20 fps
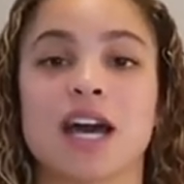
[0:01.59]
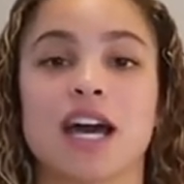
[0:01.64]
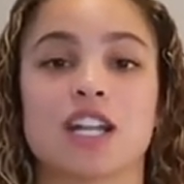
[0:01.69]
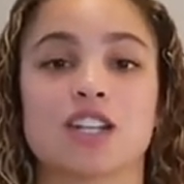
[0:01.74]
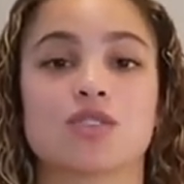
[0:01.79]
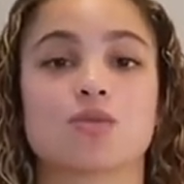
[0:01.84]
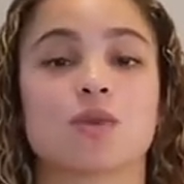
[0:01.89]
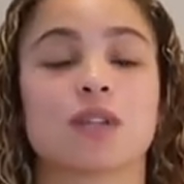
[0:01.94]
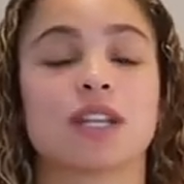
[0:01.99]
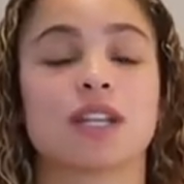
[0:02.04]
I
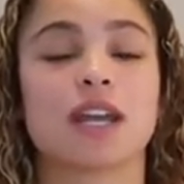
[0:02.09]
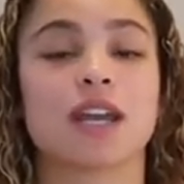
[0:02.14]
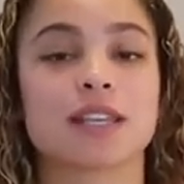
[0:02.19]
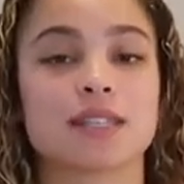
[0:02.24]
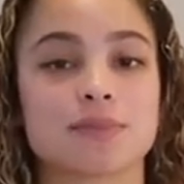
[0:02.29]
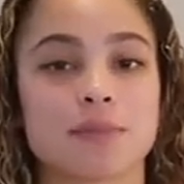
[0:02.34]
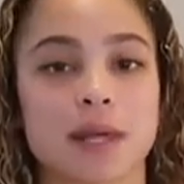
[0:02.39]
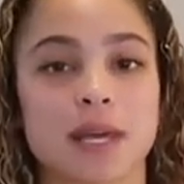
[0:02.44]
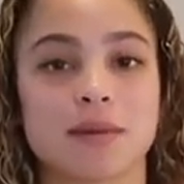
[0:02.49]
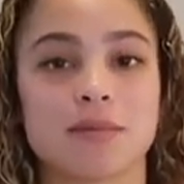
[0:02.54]
just want to
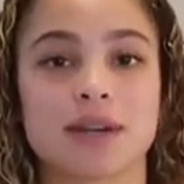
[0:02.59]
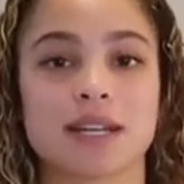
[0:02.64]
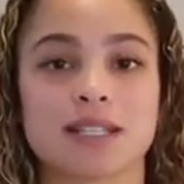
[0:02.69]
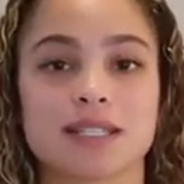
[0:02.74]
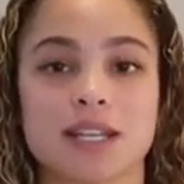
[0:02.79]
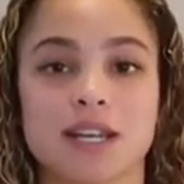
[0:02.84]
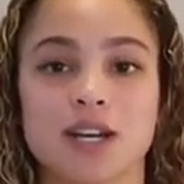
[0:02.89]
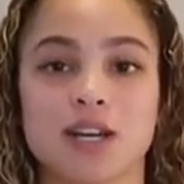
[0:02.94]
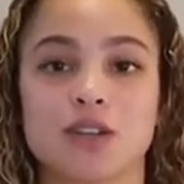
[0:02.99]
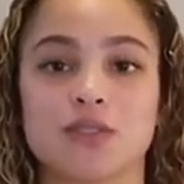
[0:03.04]
explain
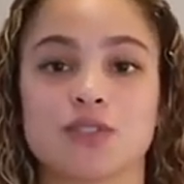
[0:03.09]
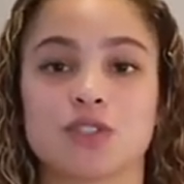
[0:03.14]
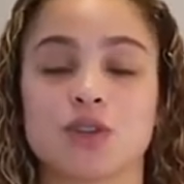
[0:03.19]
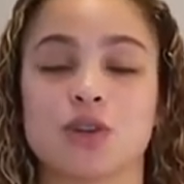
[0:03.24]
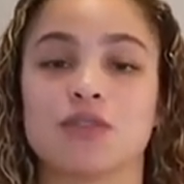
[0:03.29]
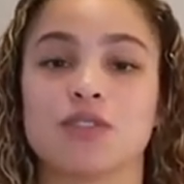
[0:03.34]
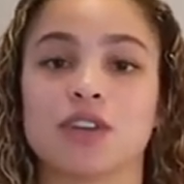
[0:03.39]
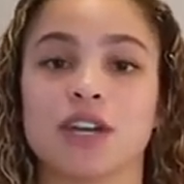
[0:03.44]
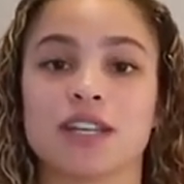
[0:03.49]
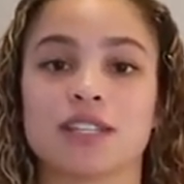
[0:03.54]
myself, so
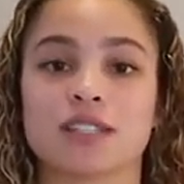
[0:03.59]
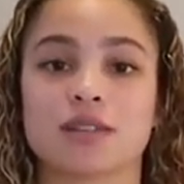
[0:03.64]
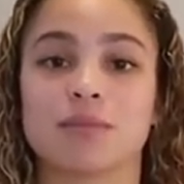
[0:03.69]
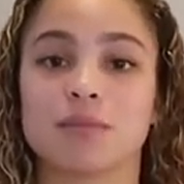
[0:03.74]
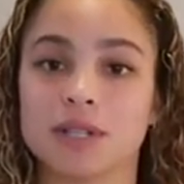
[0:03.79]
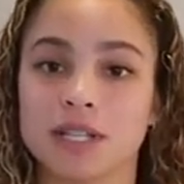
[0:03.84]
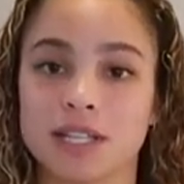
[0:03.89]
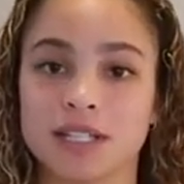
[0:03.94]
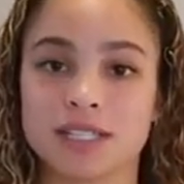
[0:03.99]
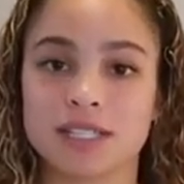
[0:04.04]
if you guys could
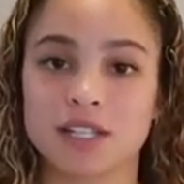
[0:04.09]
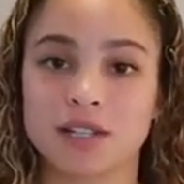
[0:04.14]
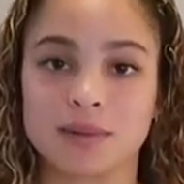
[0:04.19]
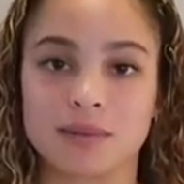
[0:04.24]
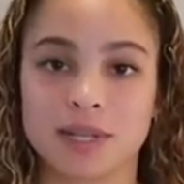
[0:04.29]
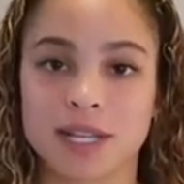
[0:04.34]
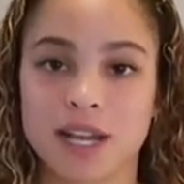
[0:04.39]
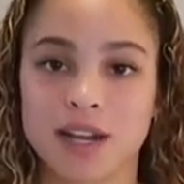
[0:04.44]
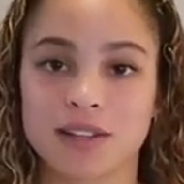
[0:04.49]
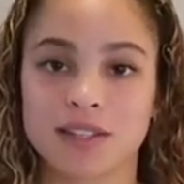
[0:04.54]
please hear
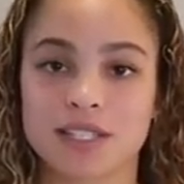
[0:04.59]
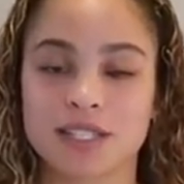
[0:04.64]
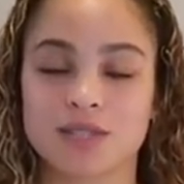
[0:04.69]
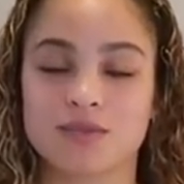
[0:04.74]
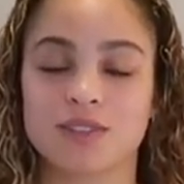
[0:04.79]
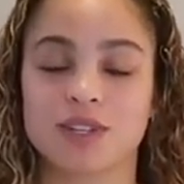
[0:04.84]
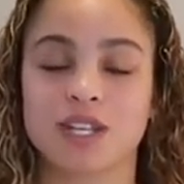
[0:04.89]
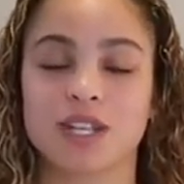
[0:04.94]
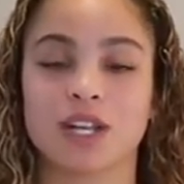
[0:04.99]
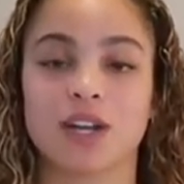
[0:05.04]
me out in this
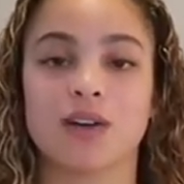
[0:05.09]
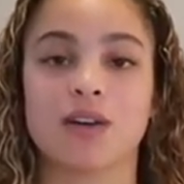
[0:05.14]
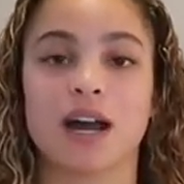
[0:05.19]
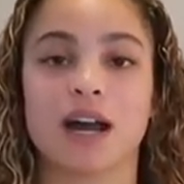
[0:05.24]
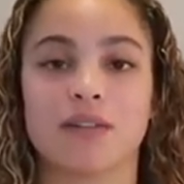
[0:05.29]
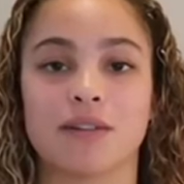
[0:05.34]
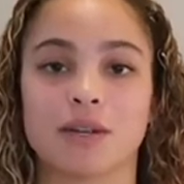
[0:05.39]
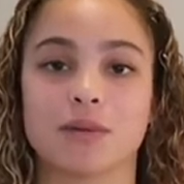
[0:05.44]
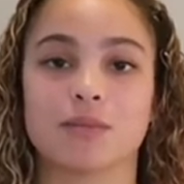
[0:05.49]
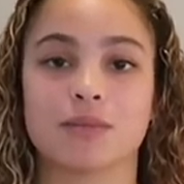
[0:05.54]
video,
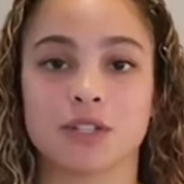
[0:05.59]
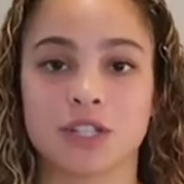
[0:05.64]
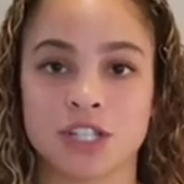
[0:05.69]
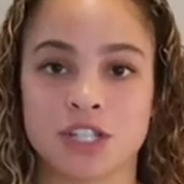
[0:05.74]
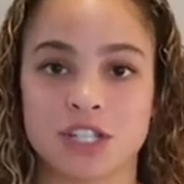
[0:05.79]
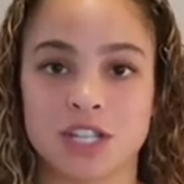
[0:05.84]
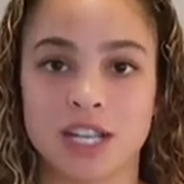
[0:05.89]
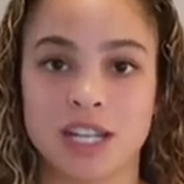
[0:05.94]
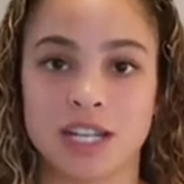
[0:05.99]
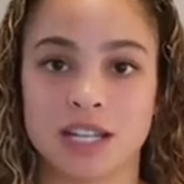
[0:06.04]
I would
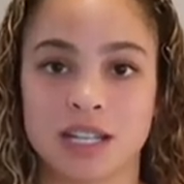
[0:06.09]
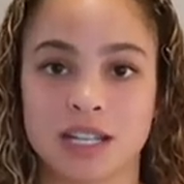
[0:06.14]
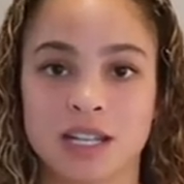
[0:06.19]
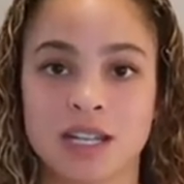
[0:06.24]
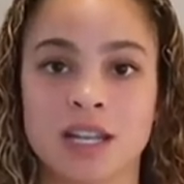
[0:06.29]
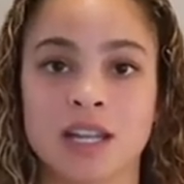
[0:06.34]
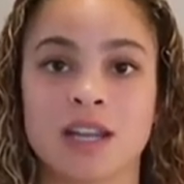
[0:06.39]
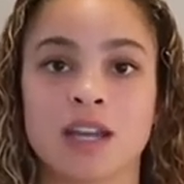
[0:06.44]
appreciate it.